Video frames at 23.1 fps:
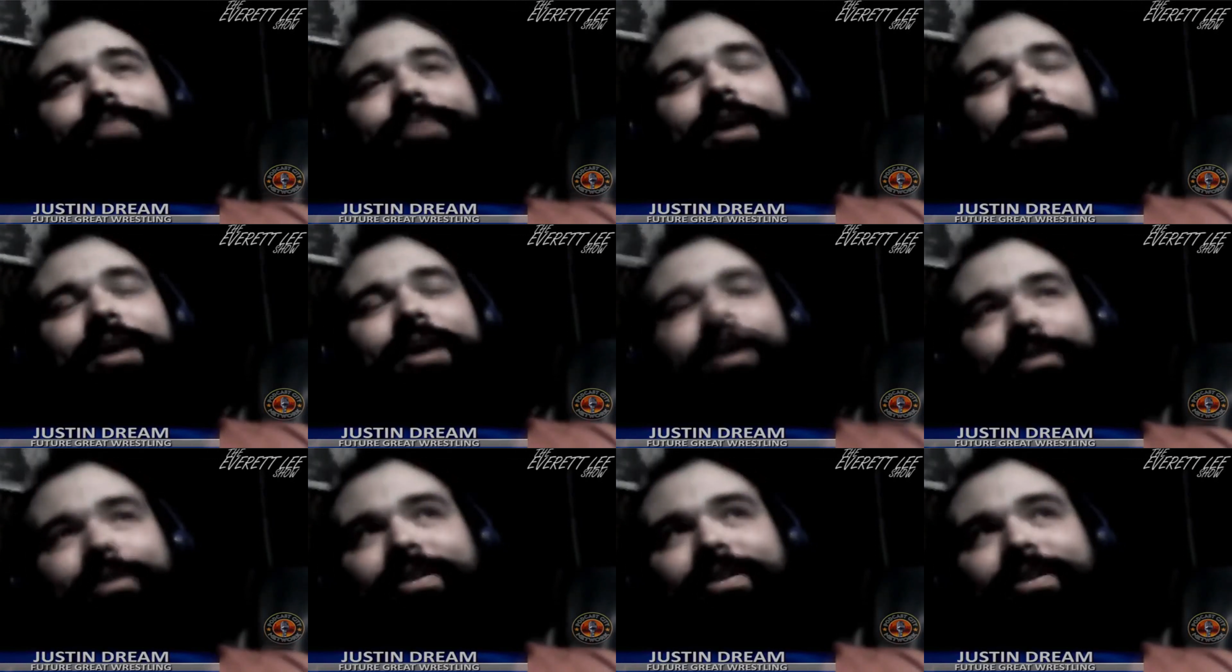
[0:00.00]

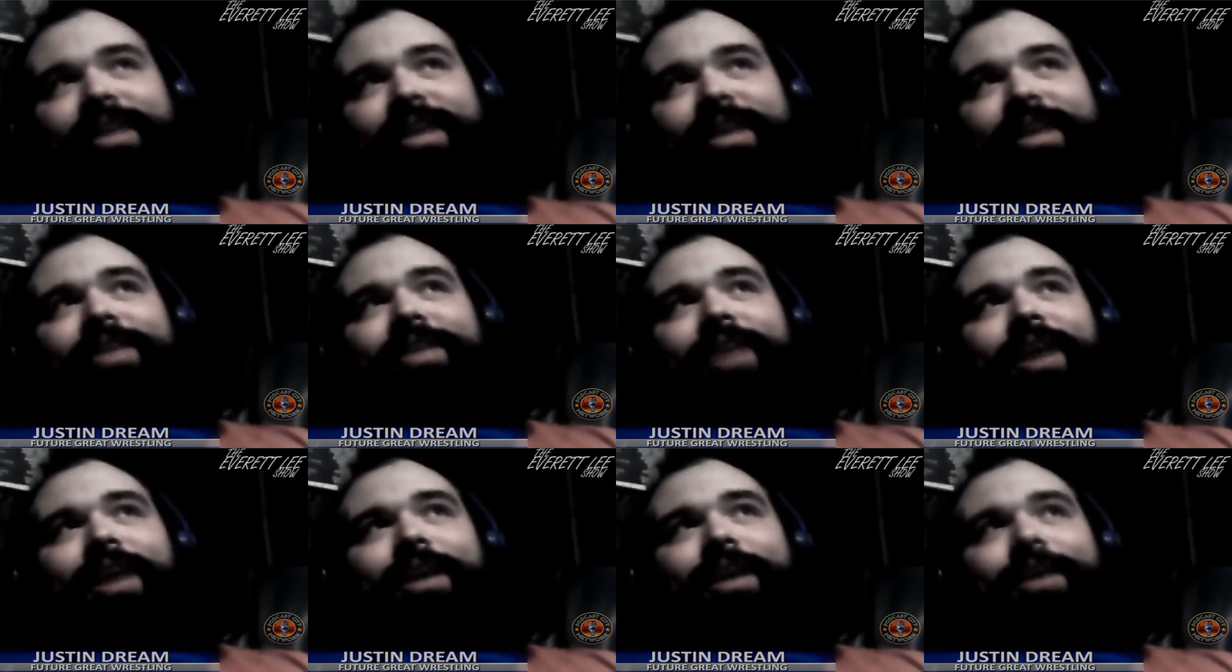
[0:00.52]
I'll
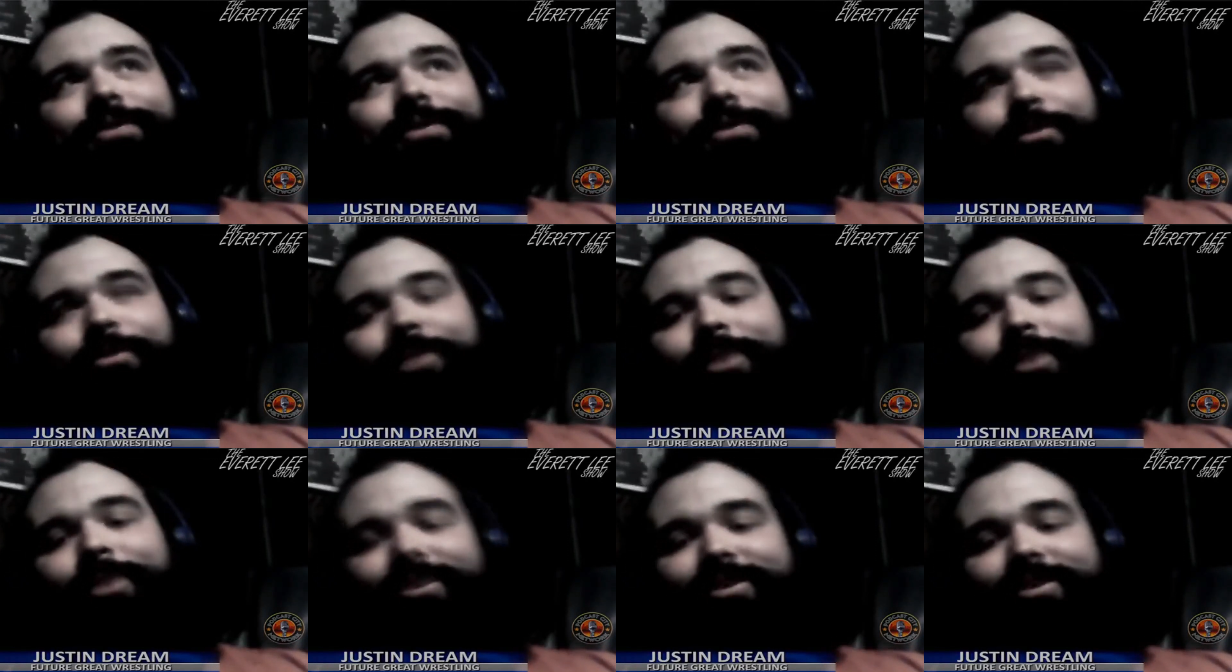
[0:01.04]
give you
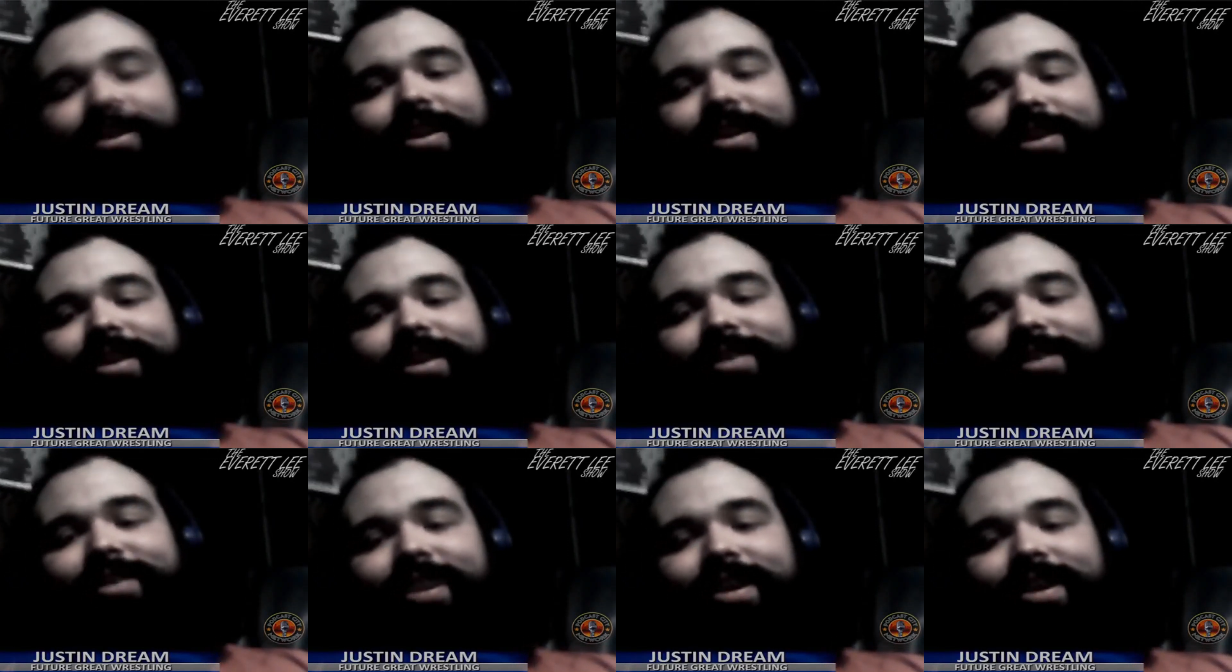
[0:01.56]
$10 for a
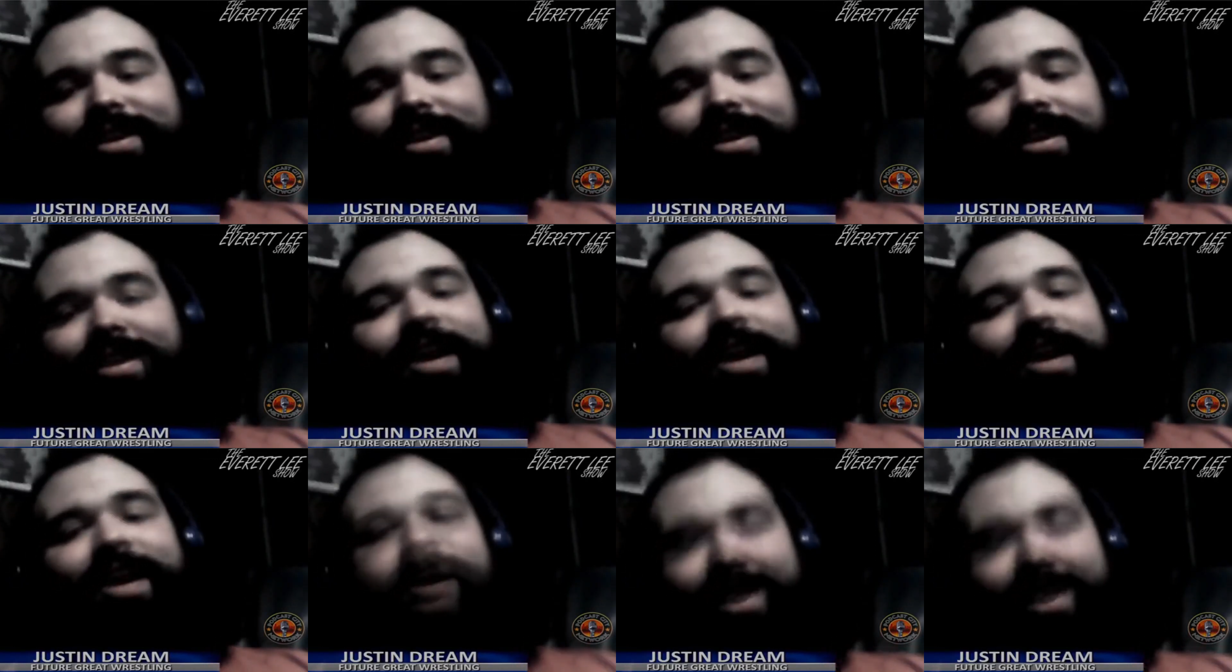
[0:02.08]

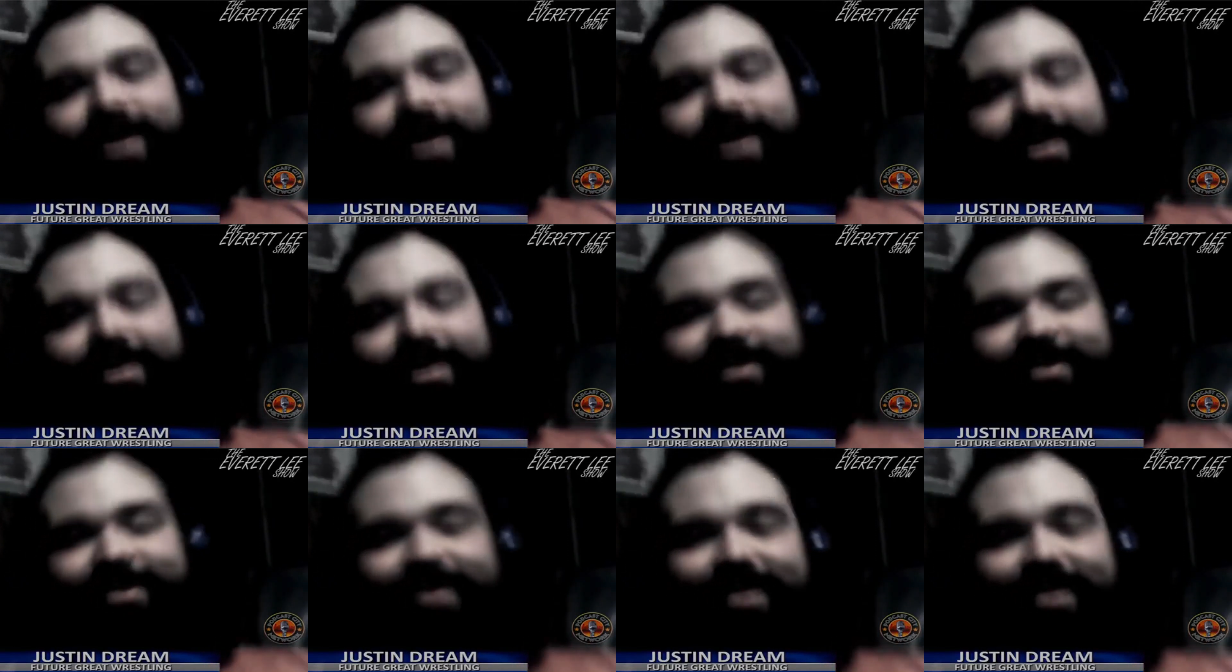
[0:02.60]
personalized sock.
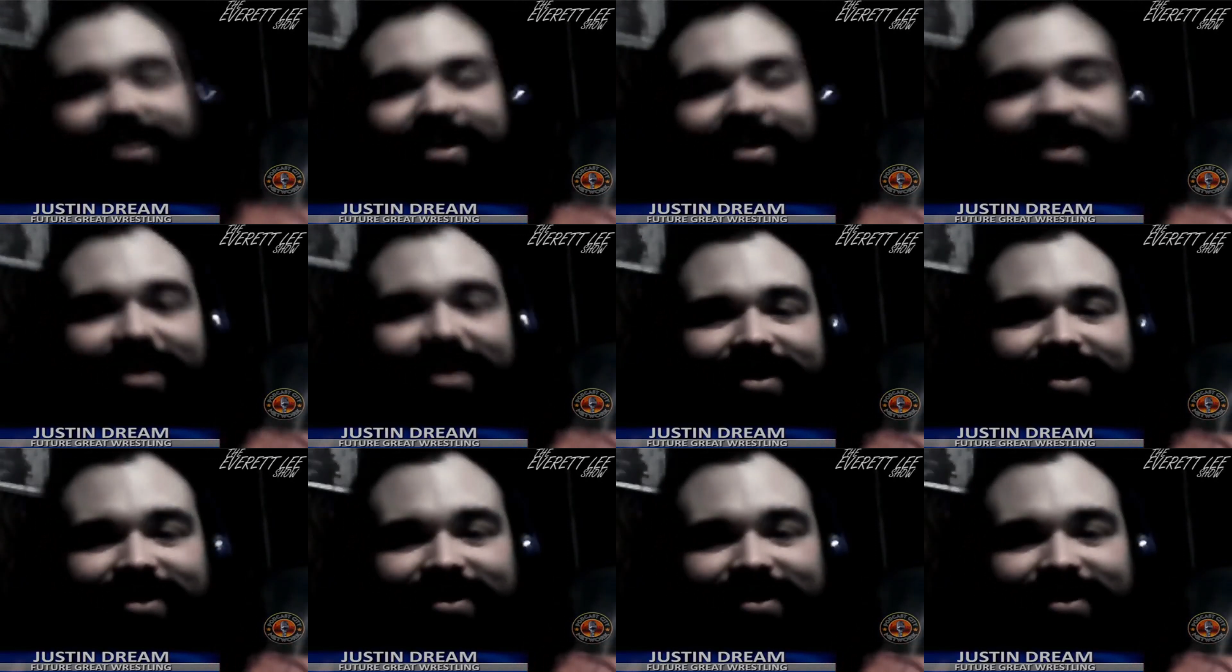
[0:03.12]
I
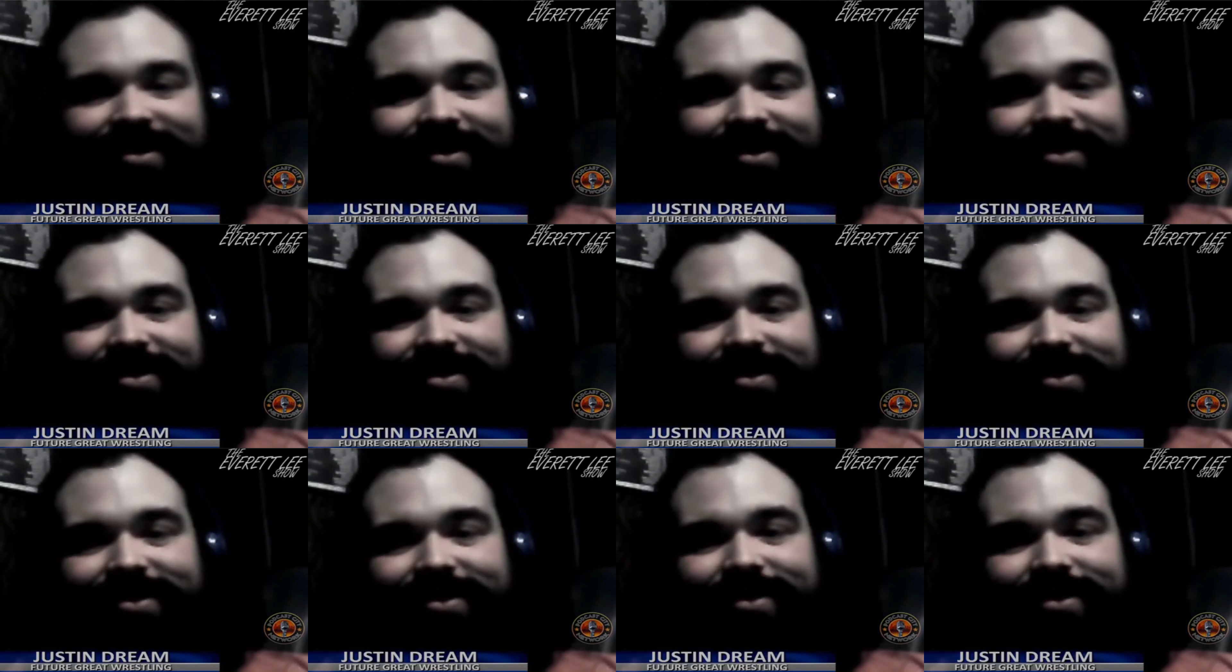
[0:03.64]
honestly
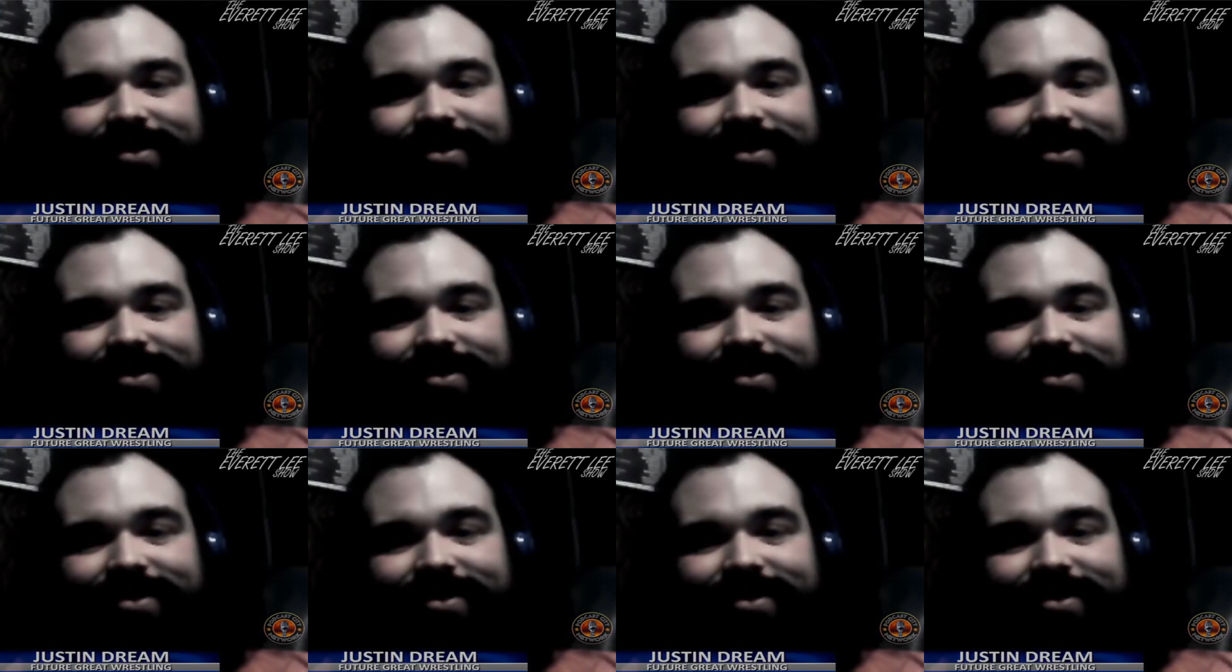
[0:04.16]
did.